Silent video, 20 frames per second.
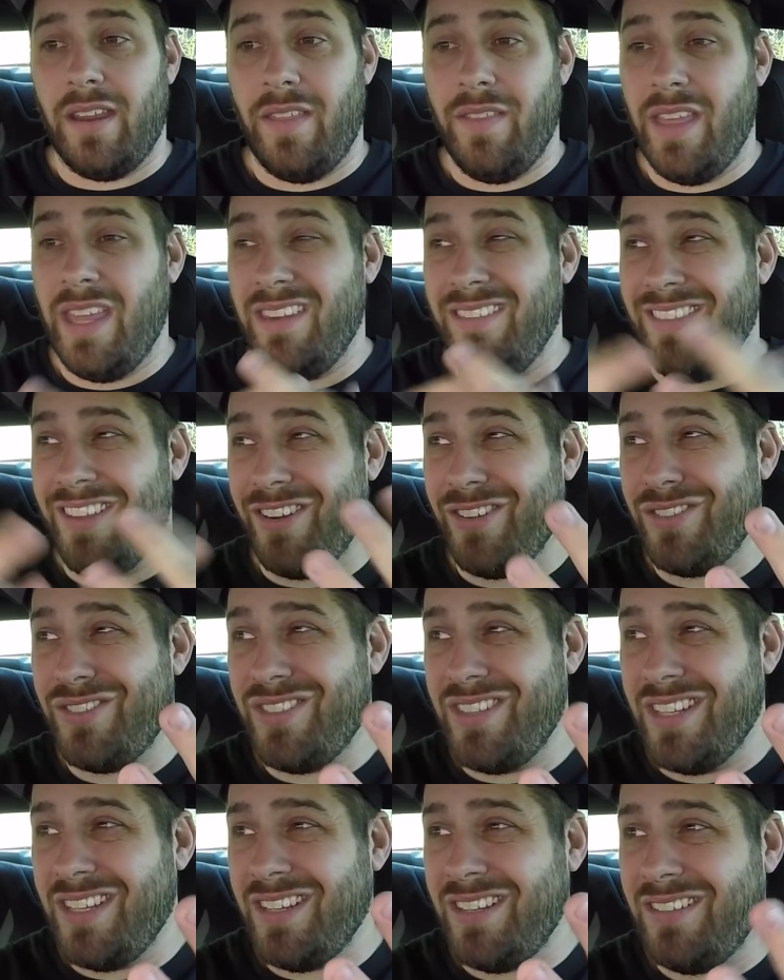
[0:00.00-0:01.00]
And then there's
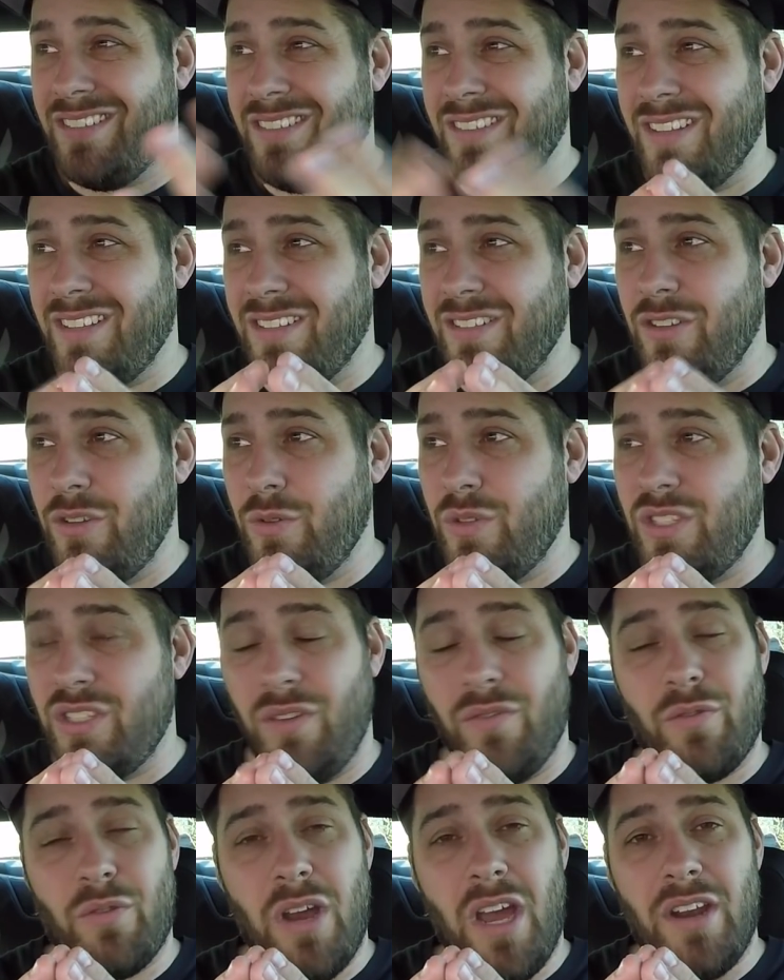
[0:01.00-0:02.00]
the new
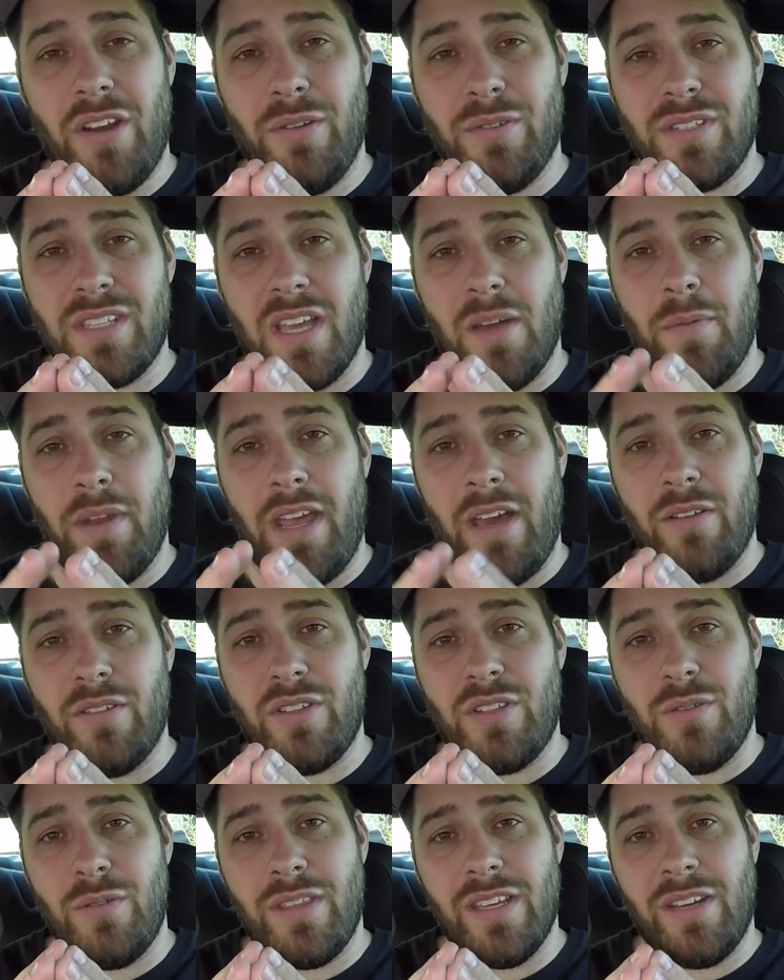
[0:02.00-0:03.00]
Silverados coming out in
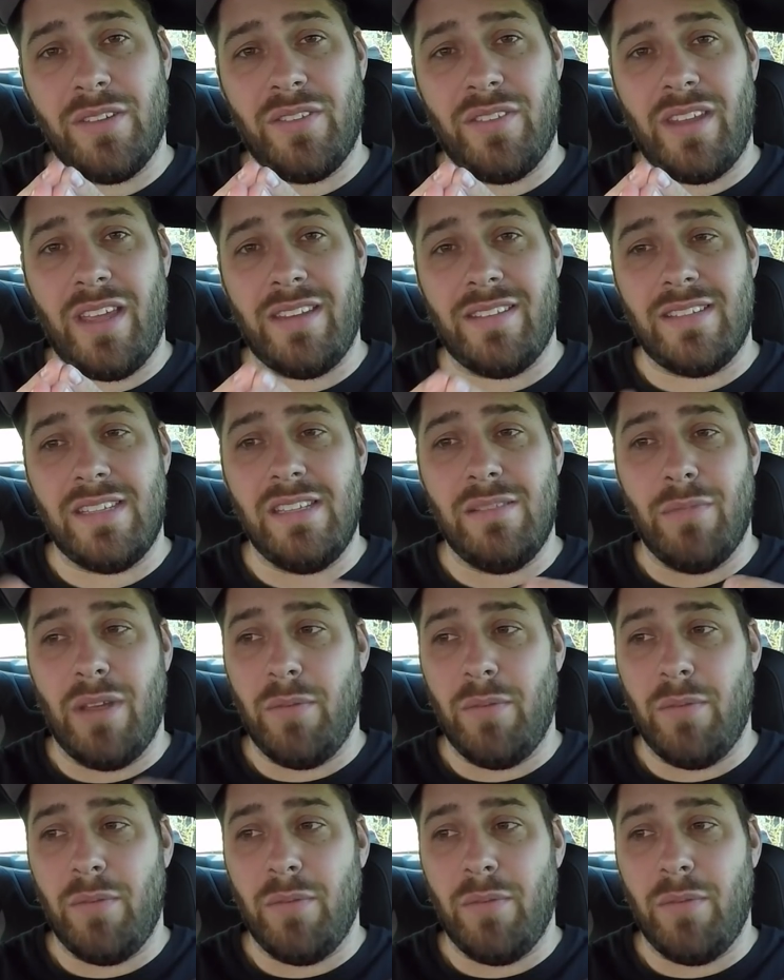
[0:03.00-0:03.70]
2019.